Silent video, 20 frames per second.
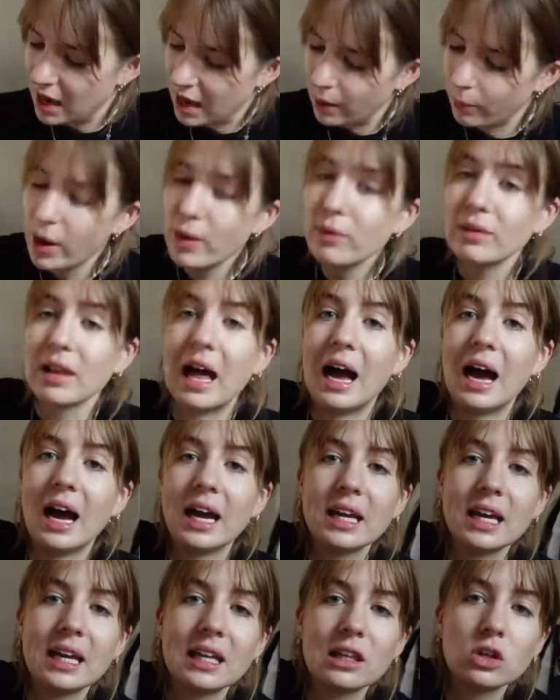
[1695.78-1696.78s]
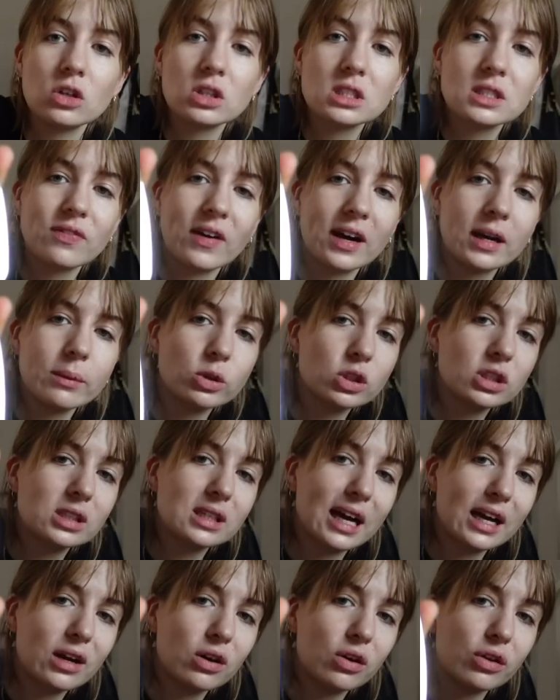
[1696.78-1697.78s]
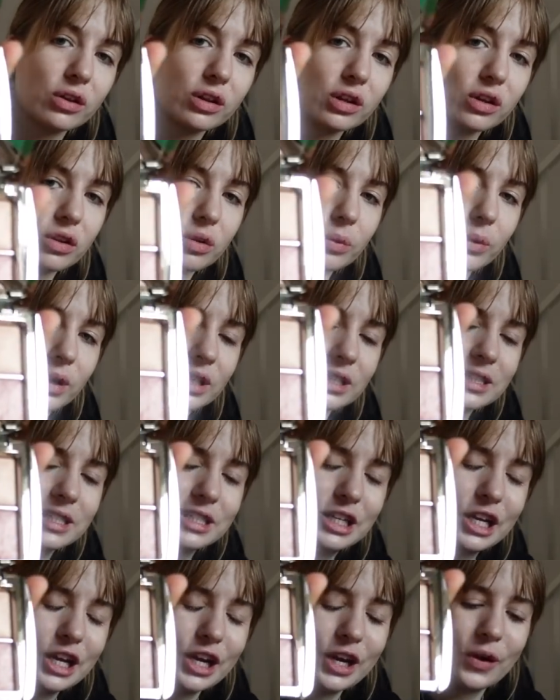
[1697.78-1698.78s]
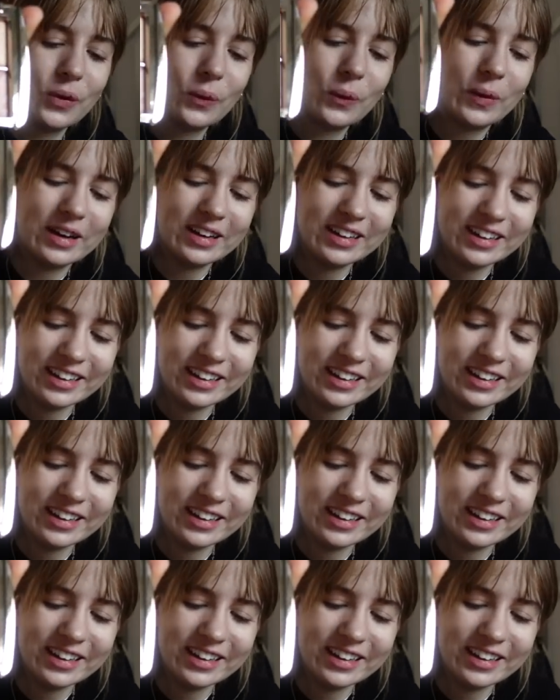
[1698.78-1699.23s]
I won't lie, it looks very much like all the other ones too.